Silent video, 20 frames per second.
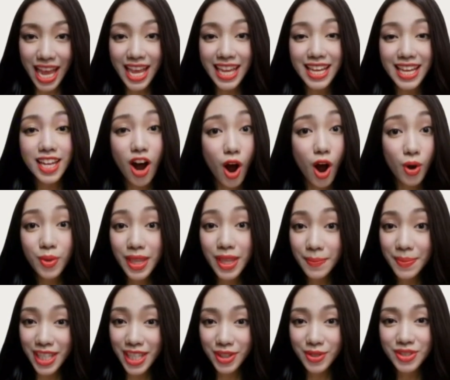can only
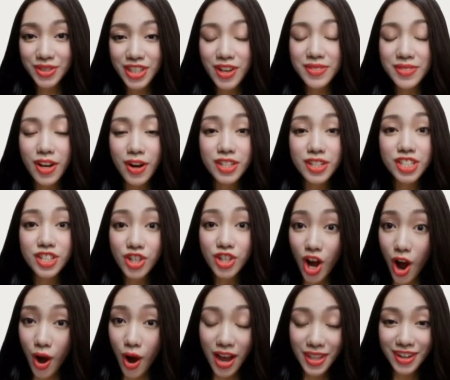be used if there is
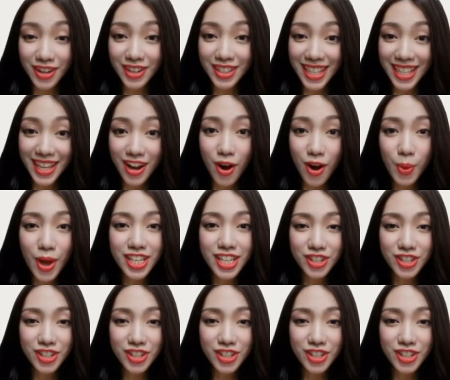no other legal way